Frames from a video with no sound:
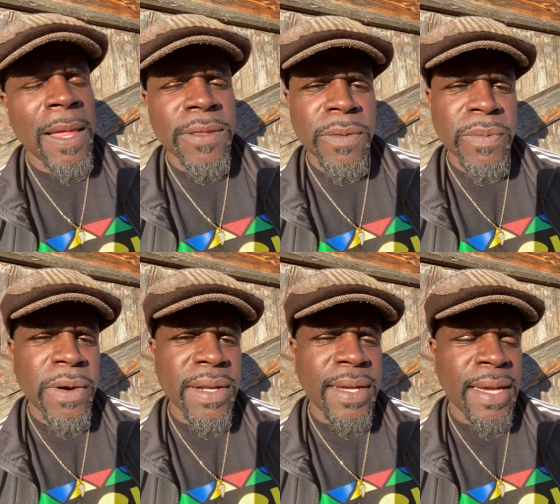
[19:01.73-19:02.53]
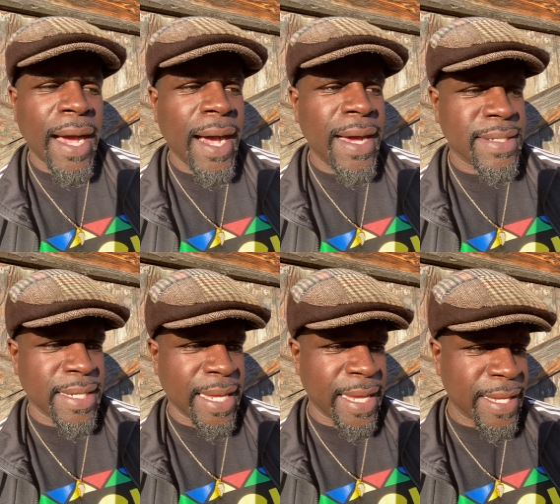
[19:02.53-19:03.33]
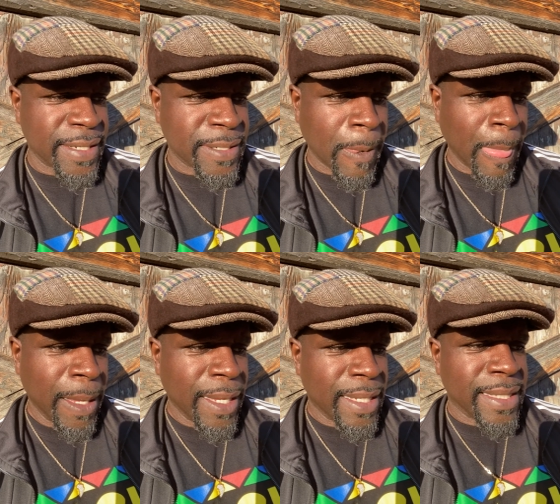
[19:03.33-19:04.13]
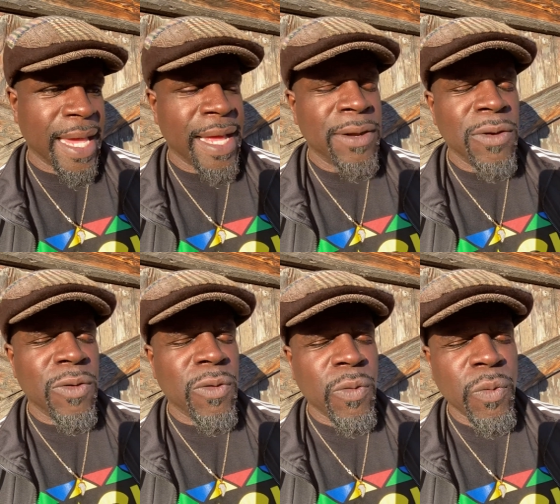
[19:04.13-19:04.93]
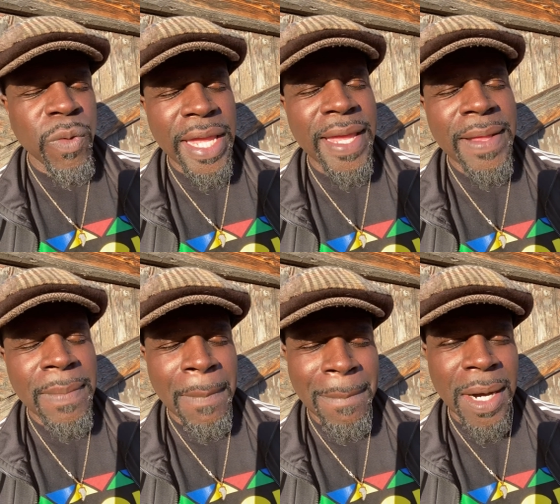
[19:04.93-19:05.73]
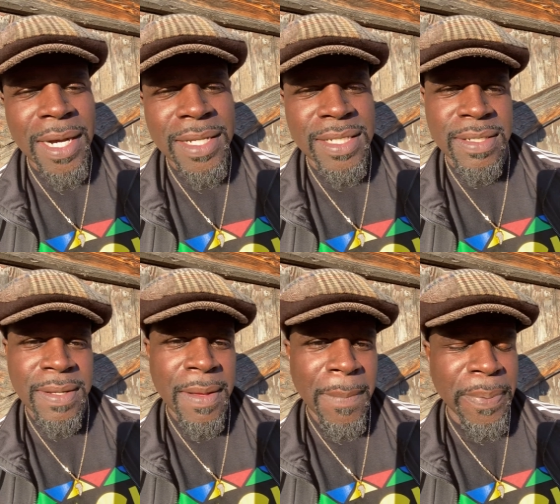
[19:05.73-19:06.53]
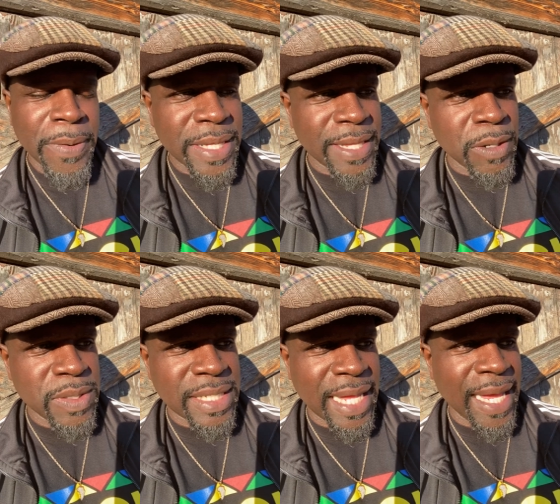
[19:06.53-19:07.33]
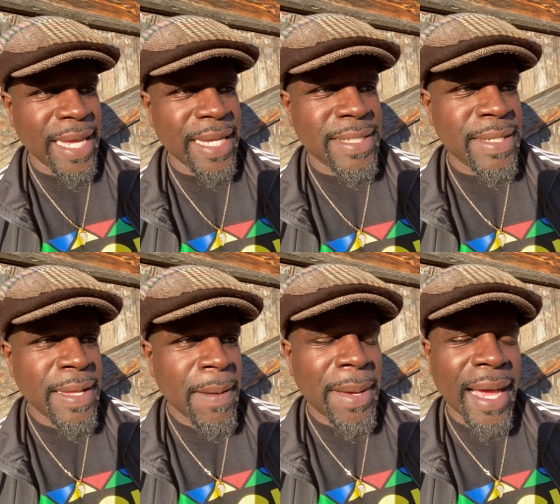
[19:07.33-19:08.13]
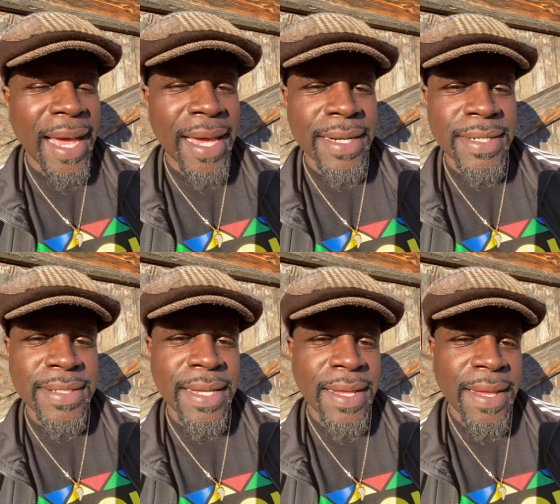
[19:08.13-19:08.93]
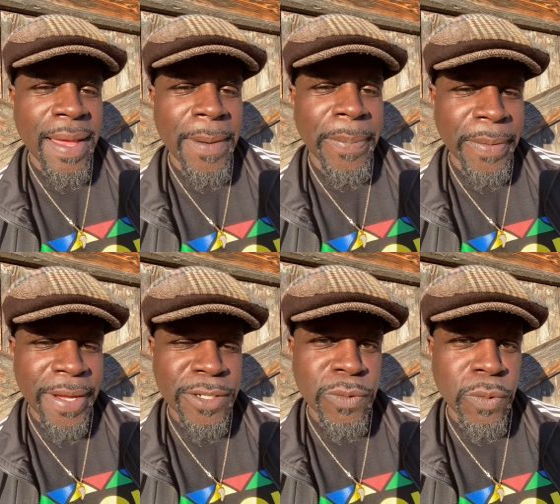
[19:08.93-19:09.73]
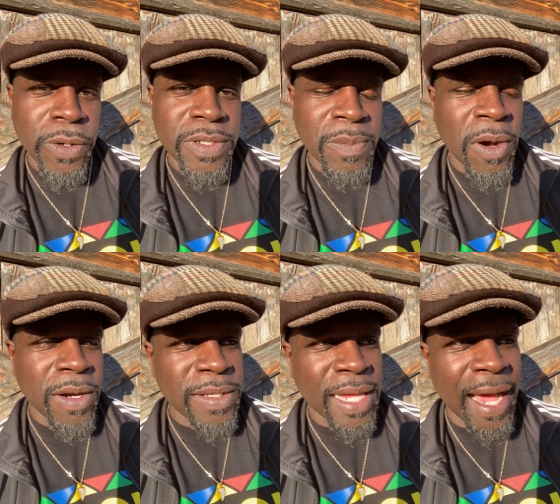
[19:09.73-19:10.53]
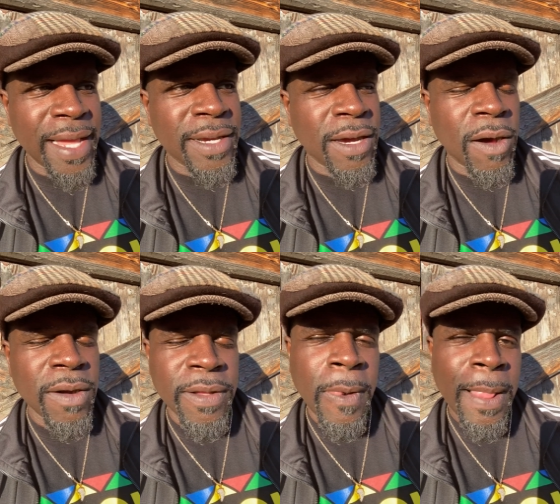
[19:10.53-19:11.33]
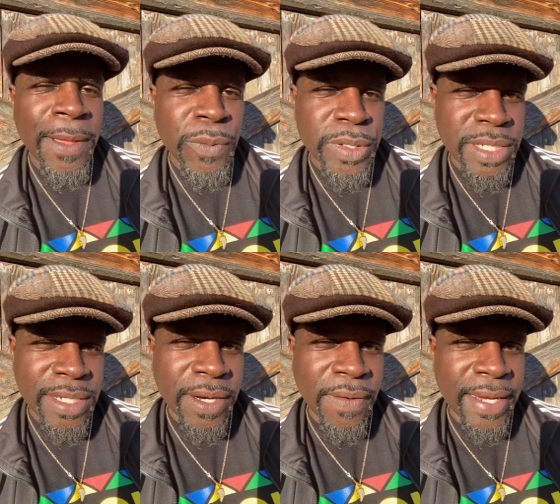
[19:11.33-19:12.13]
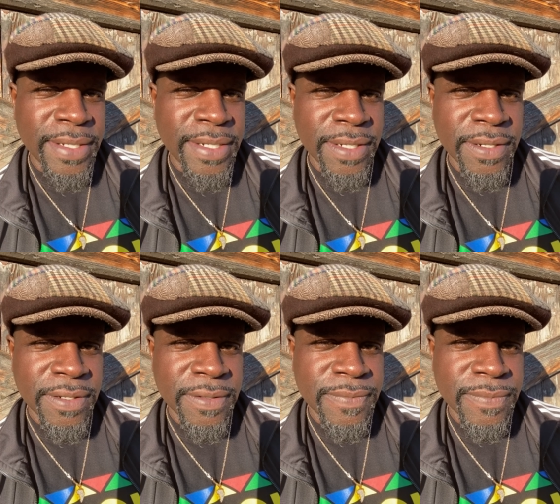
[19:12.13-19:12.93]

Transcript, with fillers: The word of God says that we must put those things behind us and press towards the mark of the higher calling, which is in Christ Jesus.